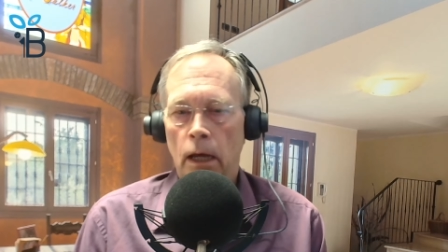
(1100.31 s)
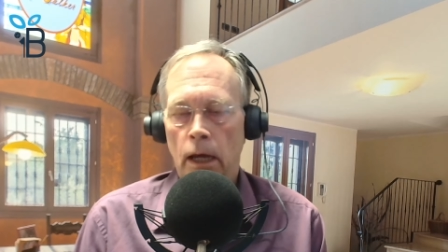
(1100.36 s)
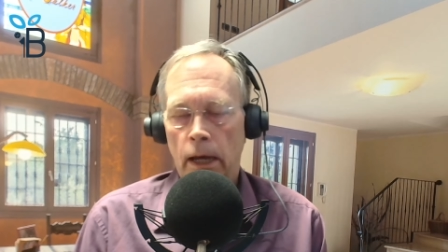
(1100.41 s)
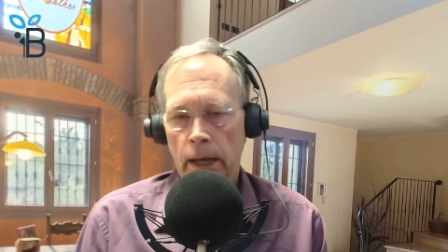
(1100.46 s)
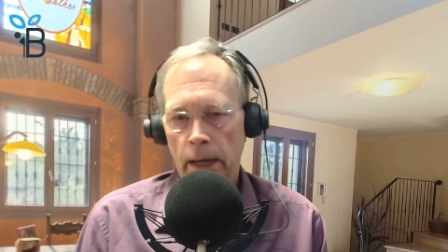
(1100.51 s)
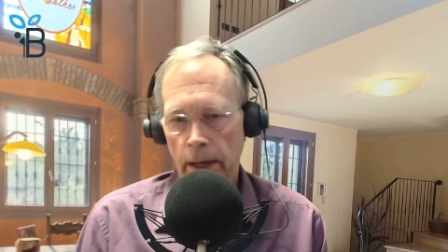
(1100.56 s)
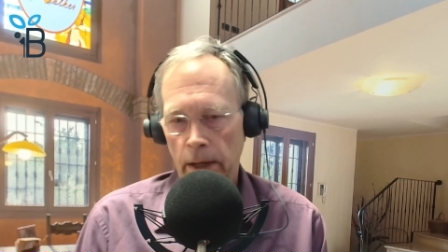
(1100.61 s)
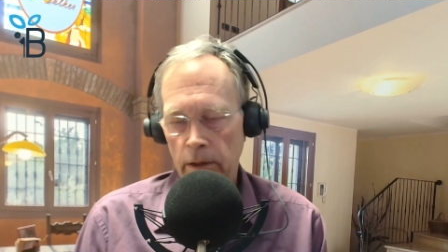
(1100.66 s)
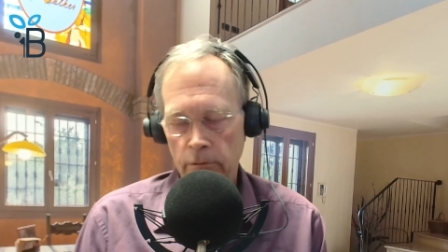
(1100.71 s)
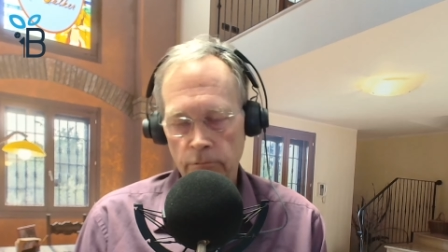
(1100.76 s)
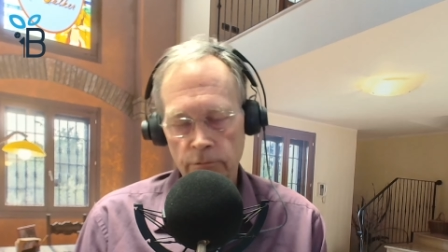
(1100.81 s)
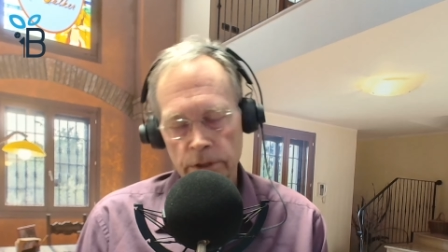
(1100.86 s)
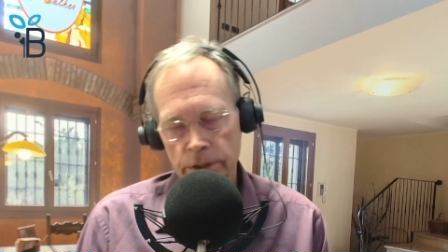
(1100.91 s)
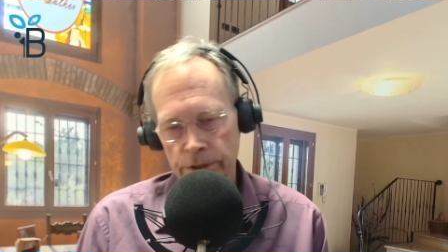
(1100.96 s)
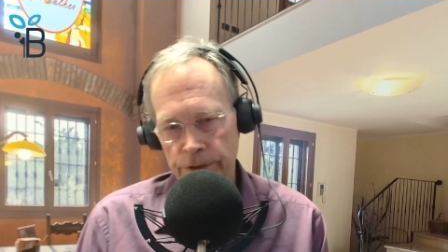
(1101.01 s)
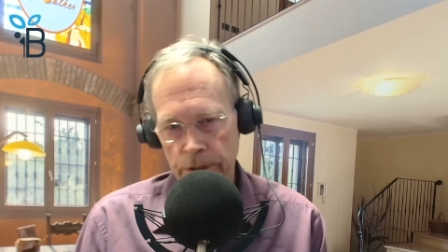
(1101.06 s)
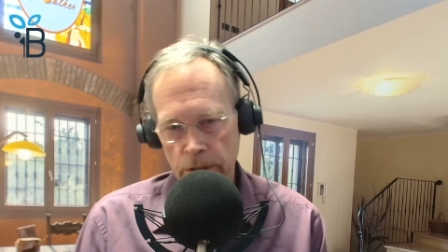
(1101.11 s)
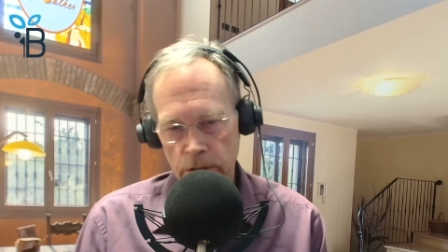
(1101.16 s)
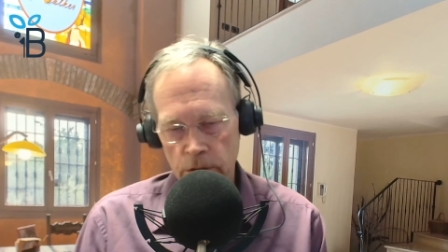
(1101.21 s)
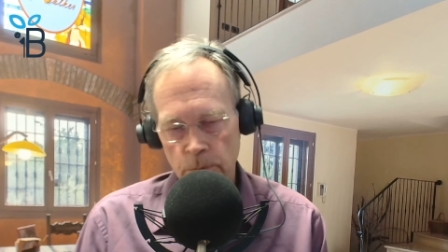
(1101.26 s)
out of
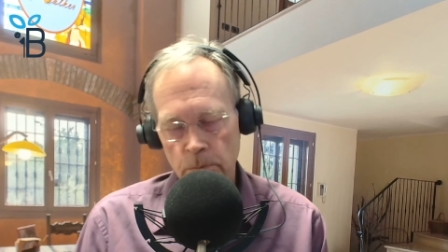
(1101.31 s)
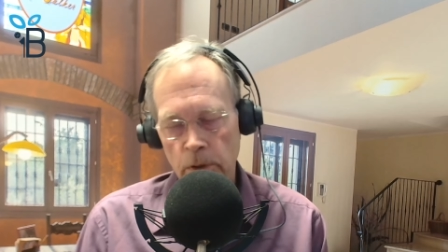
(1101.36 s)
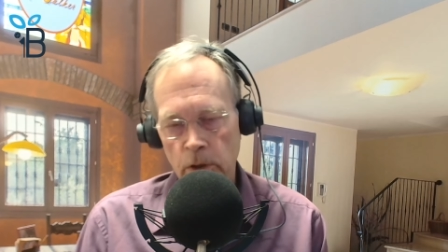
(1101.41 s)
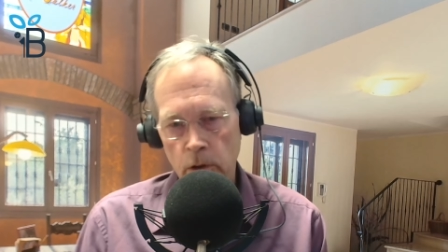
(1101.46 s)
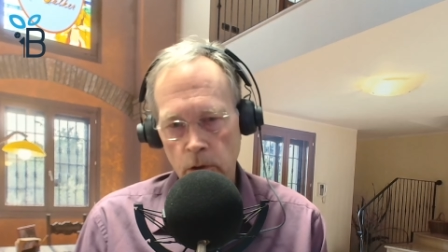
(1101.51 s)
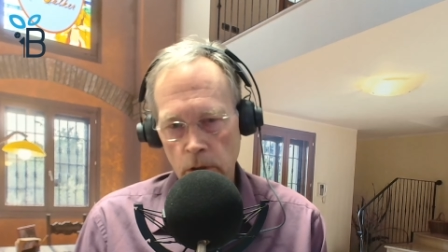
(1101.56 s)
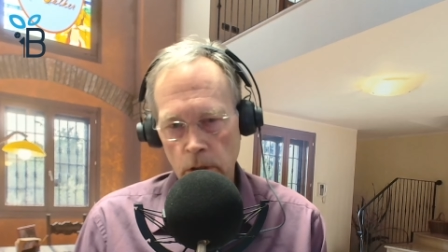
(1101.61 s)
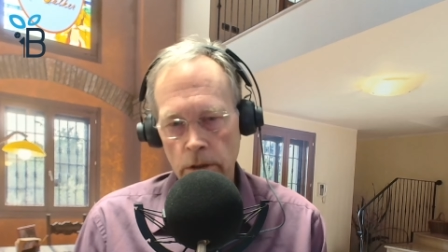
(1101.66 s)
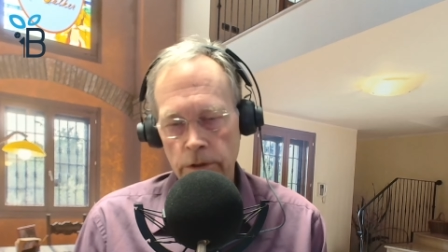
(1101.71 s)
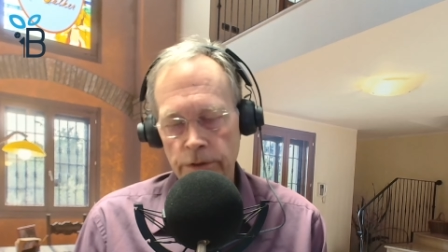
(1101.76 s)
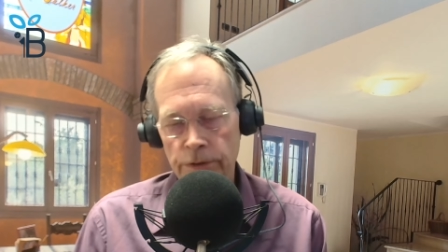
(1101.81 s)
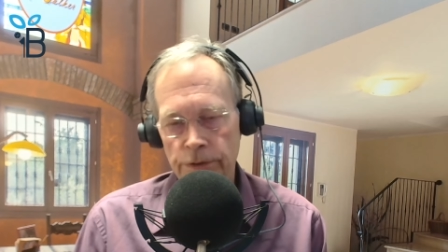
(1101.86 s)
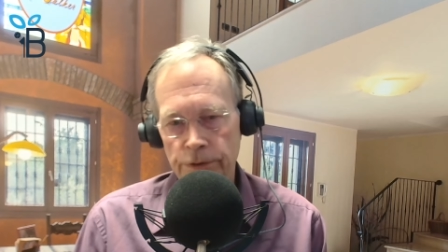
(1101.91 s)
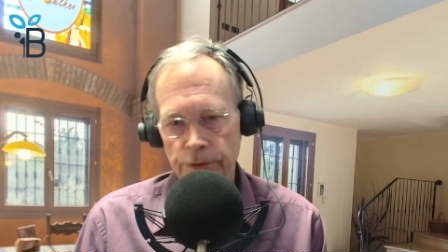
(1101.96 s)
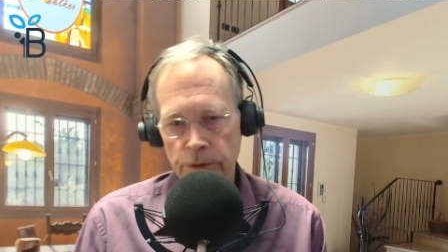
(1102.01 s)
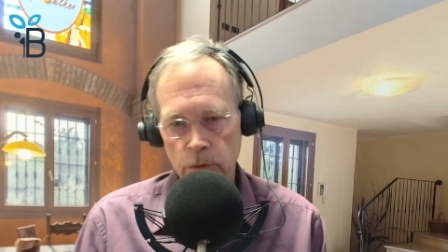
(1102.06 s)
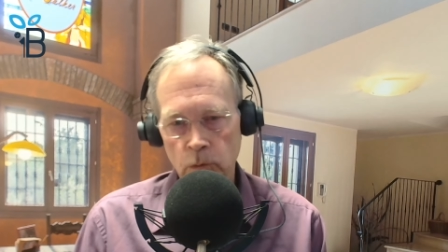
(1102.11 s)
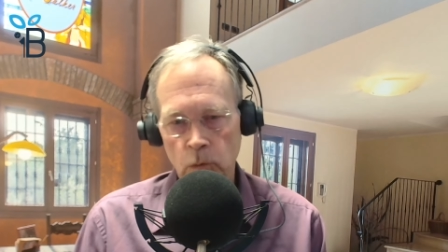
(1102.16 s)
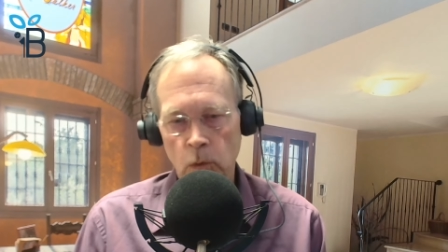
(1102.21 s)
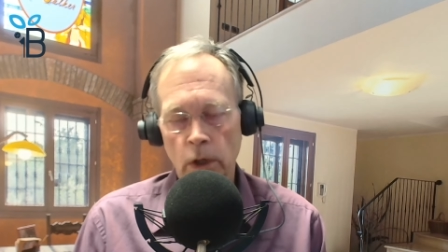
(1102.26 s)
this experience
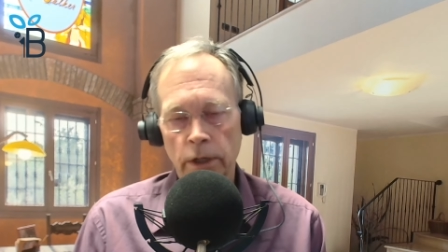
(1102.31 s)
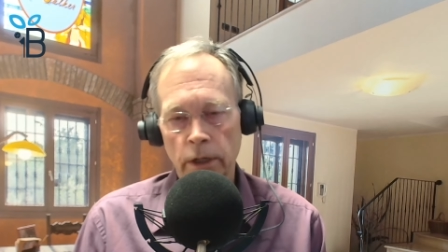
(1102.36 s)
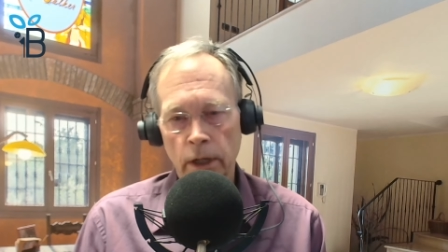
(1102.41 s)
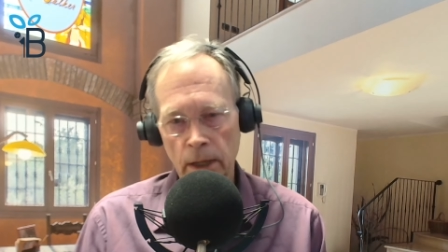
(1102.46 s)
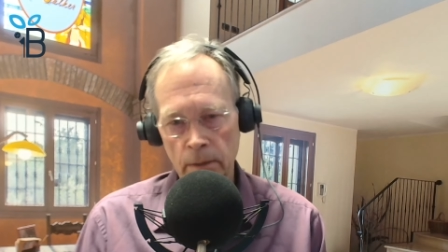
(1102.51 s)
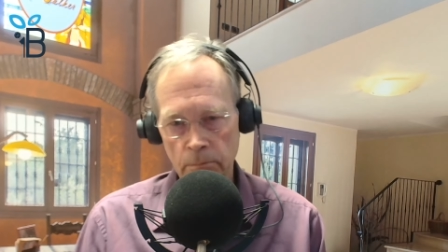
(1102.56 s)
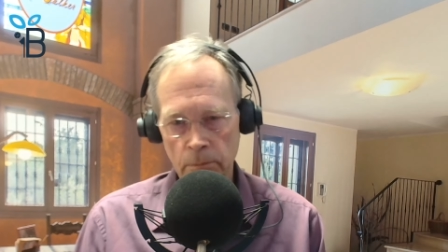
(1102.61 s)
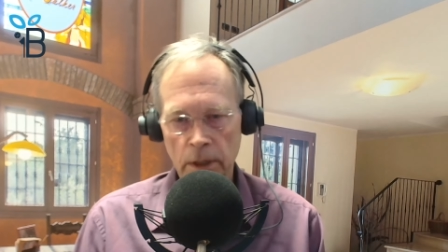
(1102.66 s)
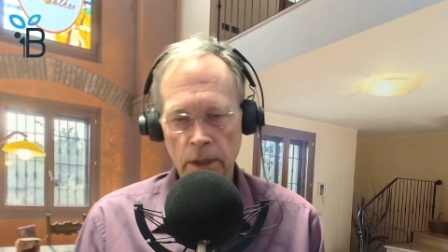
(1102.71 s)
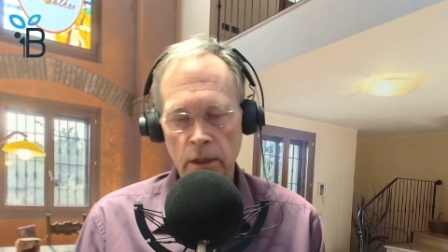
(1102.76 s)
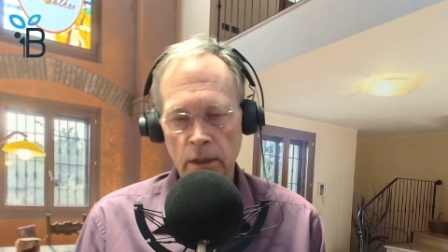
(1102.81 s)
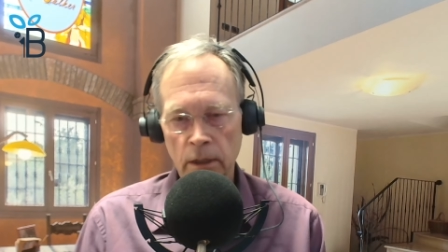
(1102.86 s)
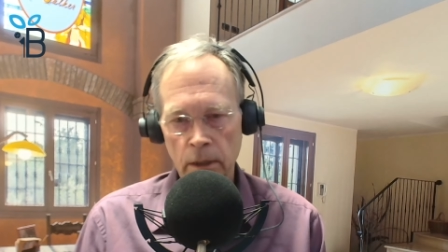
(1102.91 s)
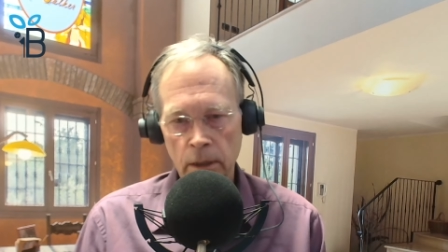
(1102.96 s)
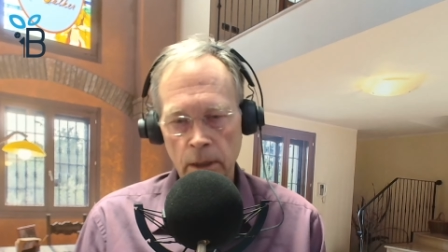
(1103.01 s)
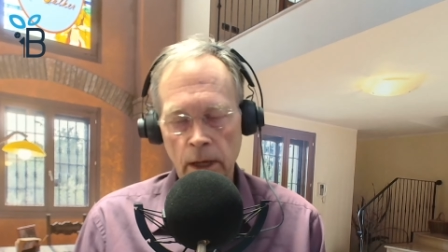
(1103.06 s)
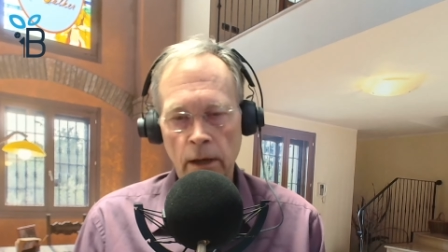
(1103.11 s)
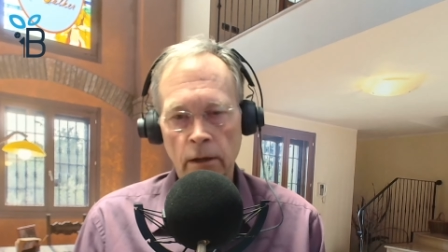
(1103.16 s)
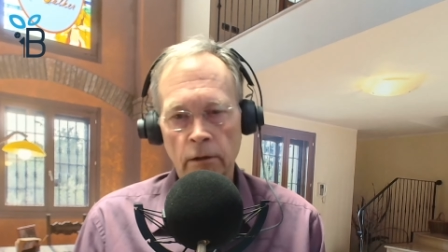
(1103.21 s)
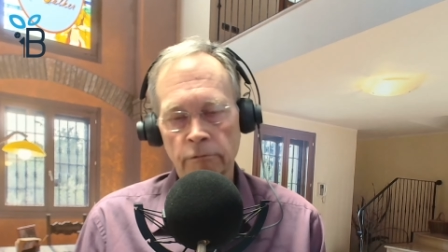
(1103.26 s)
what I'm getting
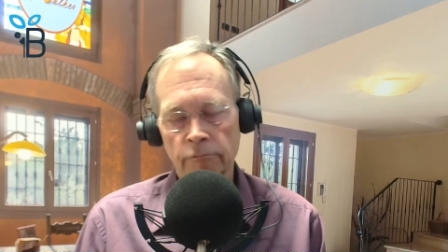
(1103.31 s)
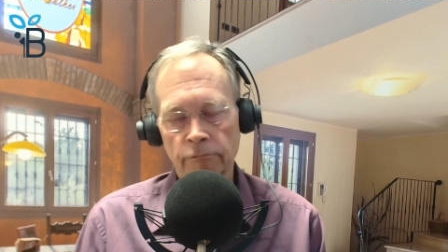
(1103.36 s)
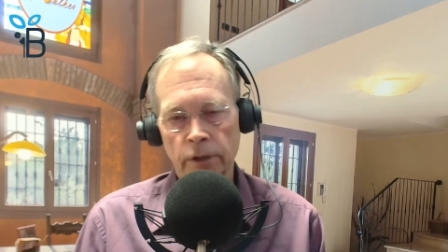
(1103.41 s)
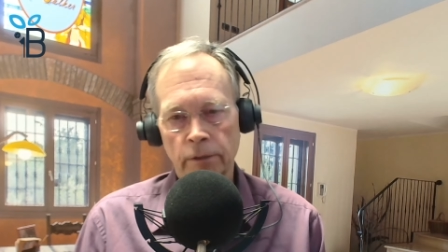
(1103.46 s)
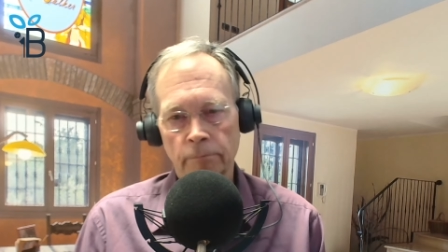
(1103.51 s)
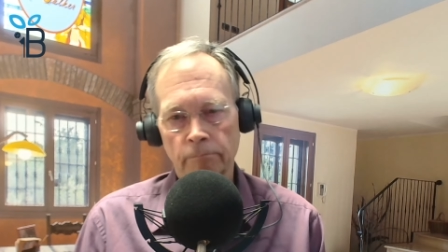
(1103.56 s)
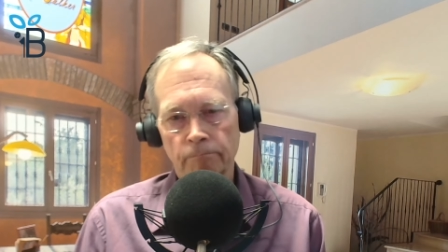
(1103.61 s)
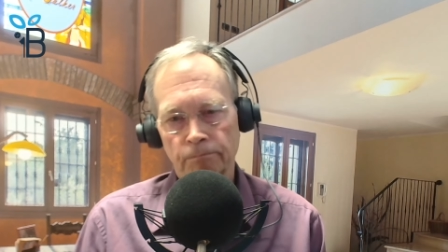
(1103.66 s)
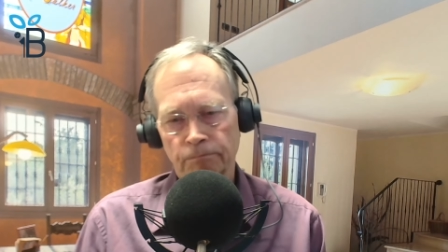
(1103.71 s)
out of it.